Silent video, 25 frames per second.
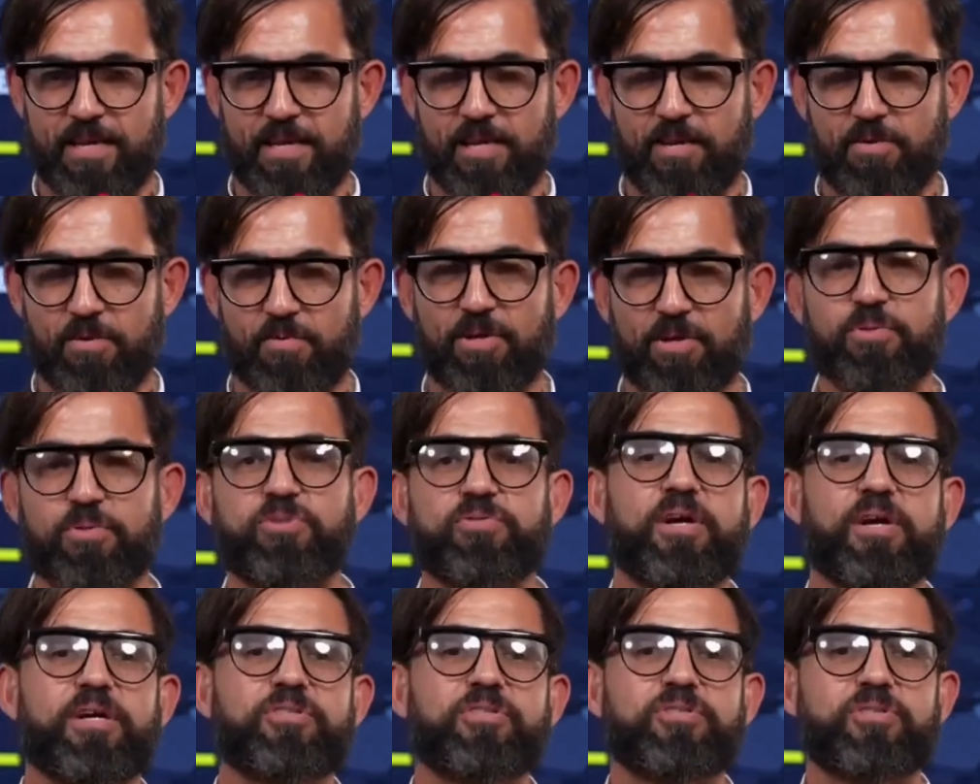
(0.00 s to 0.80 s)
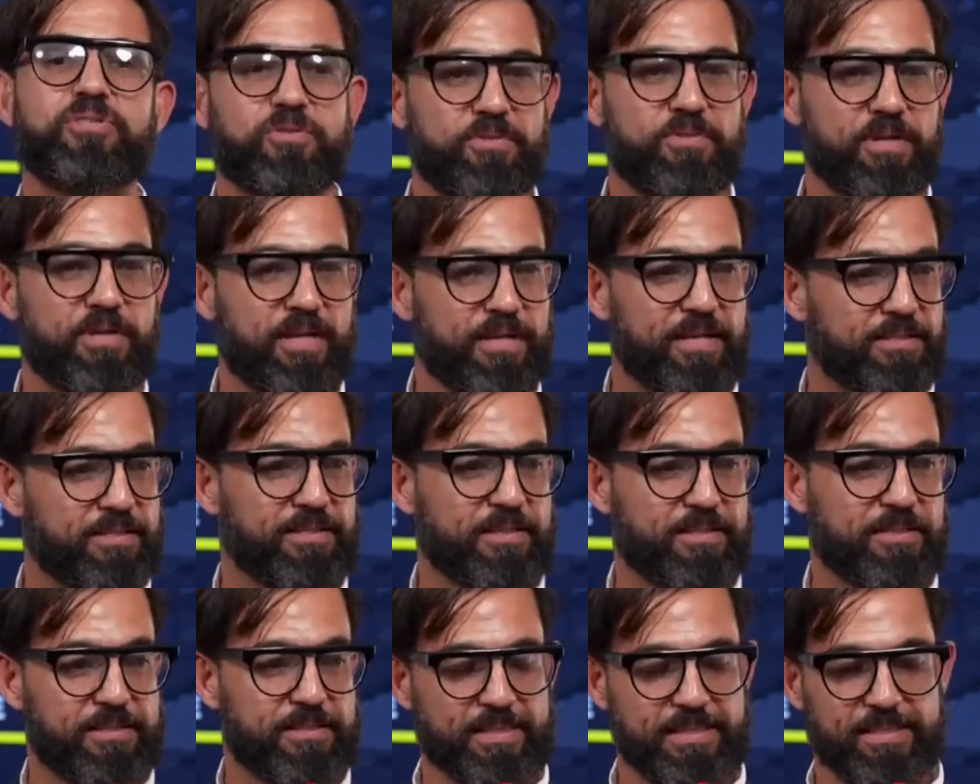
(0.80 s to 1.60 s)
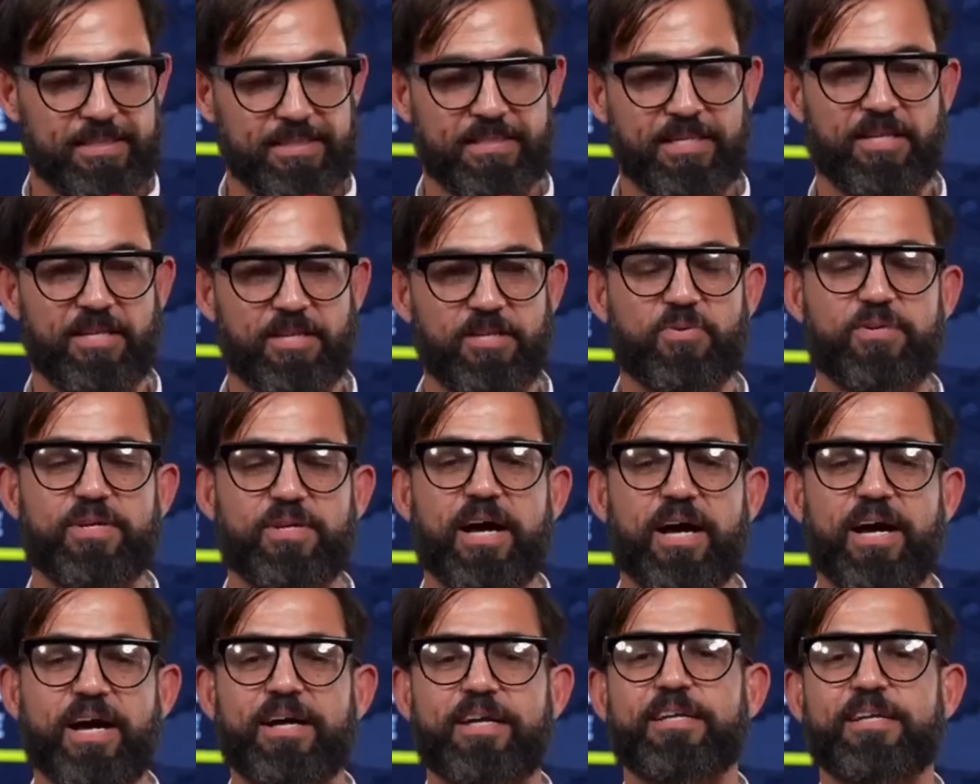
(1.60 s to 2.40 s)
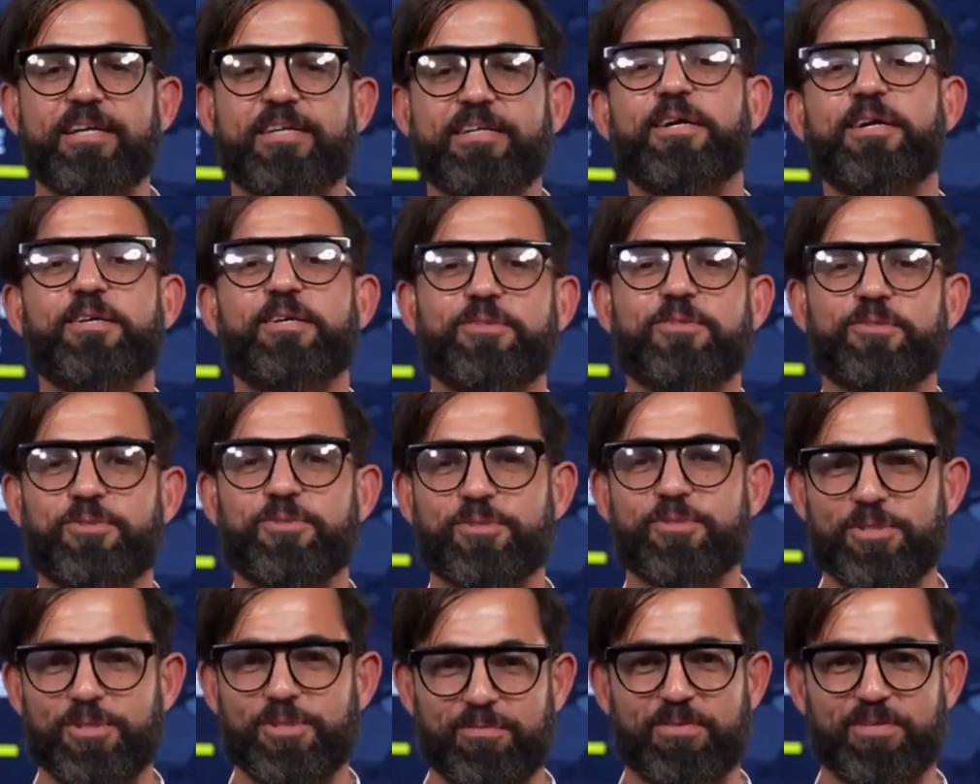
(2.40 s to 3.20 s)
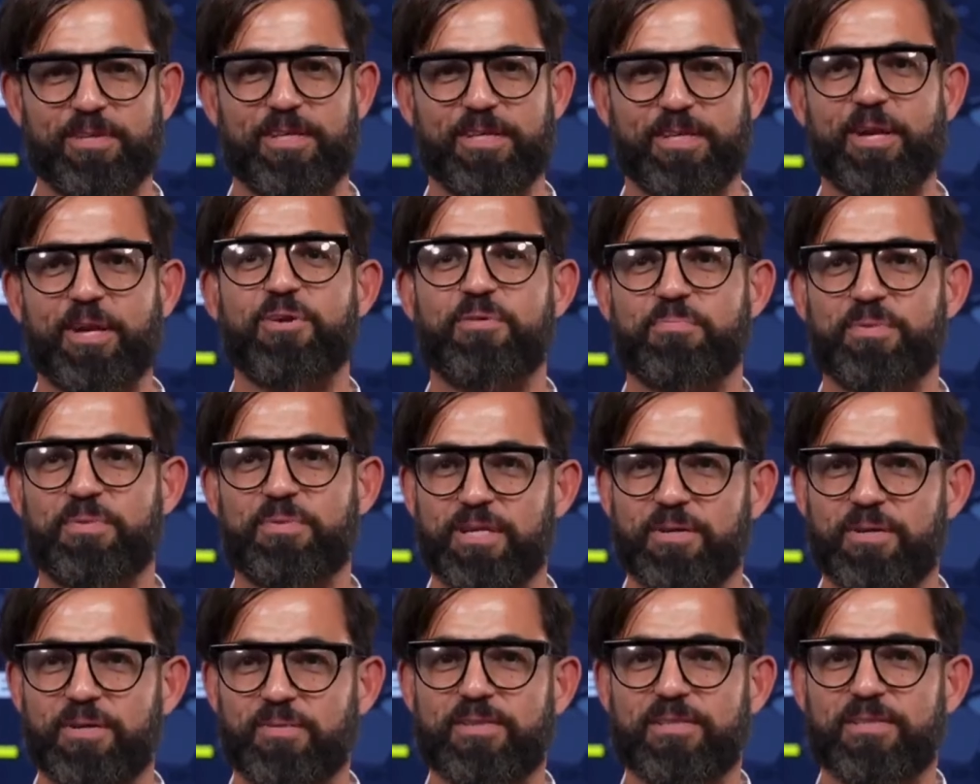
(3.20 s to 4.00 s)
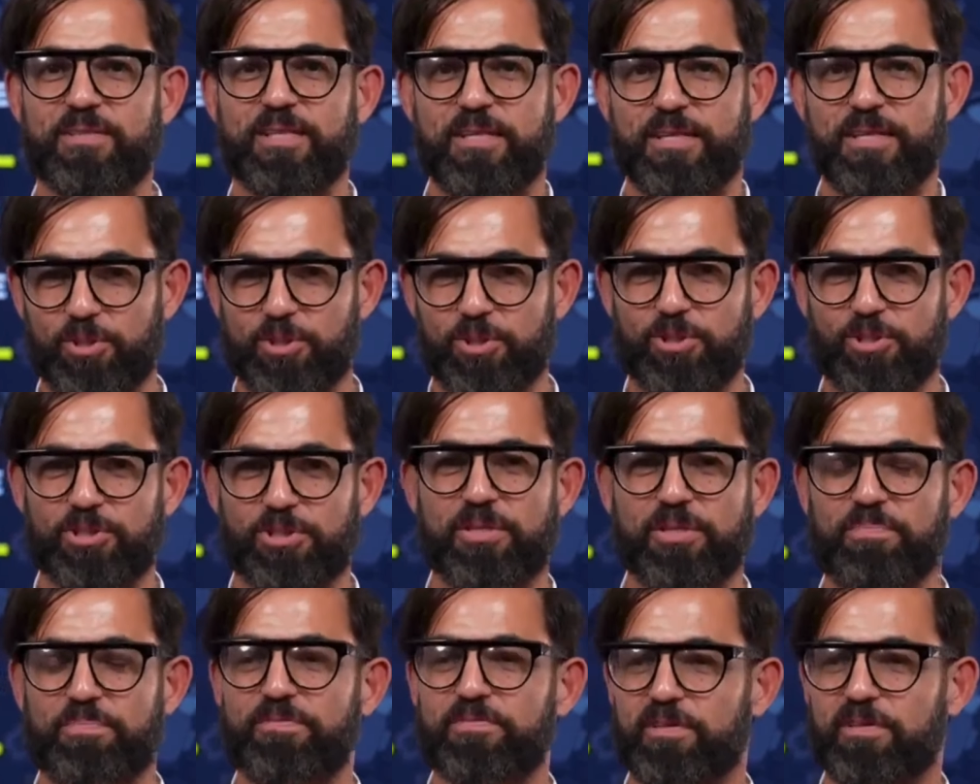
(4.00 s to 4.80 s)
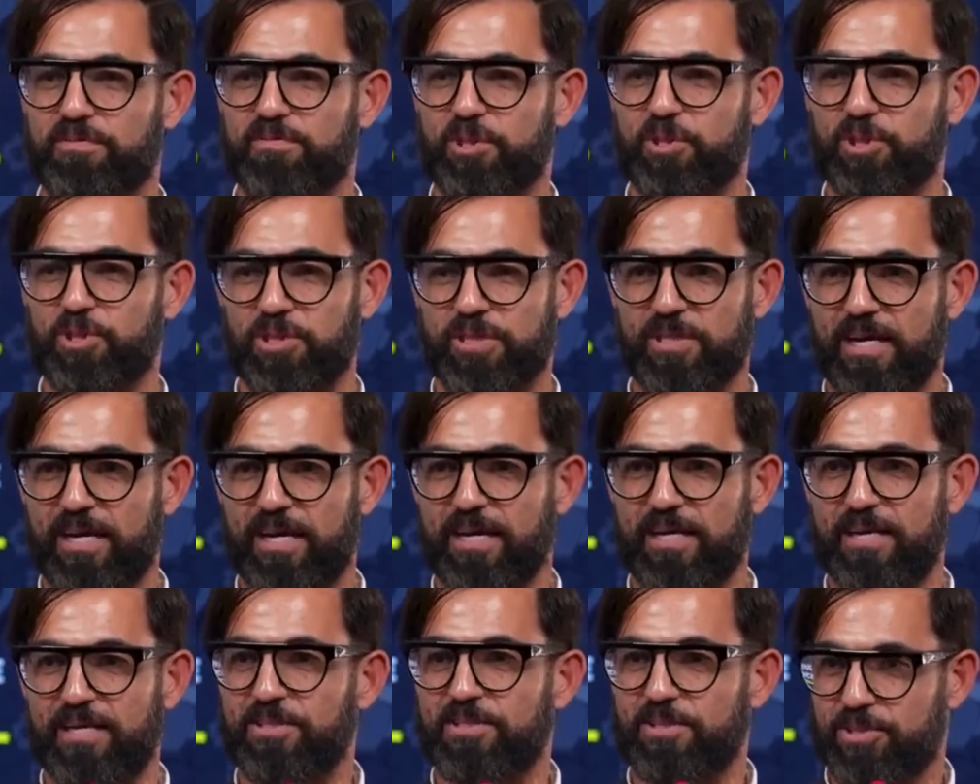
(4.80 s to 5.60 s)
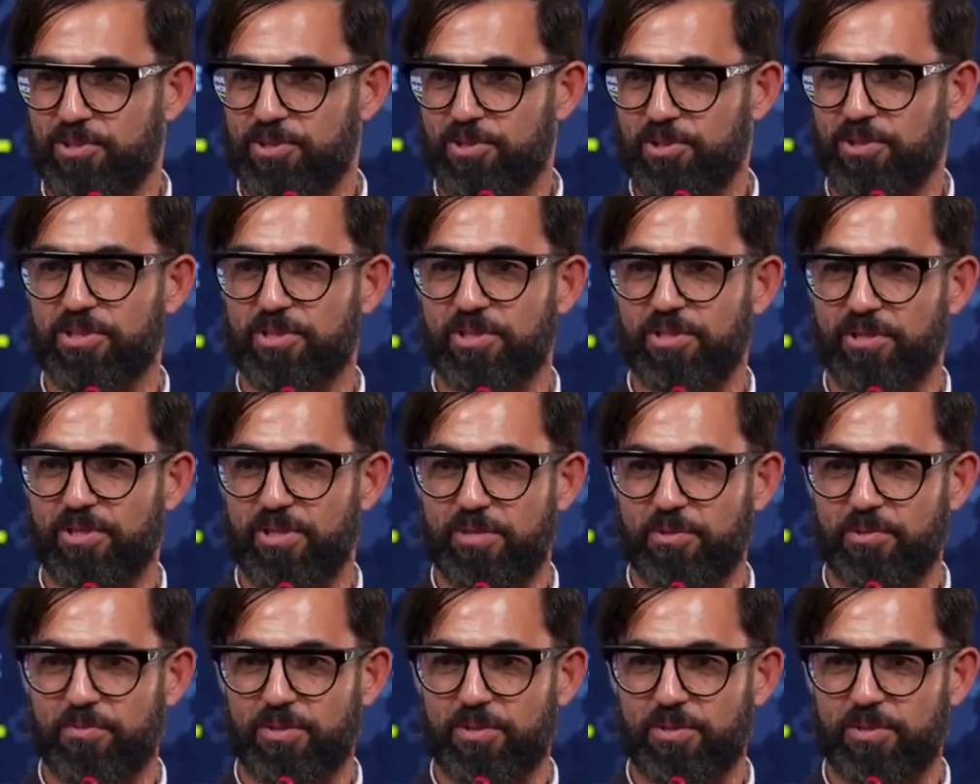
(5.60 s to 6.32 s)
What we're trying to create here is the united countries of the Caribbean with the leadership of the Virgin Islands and certain other region.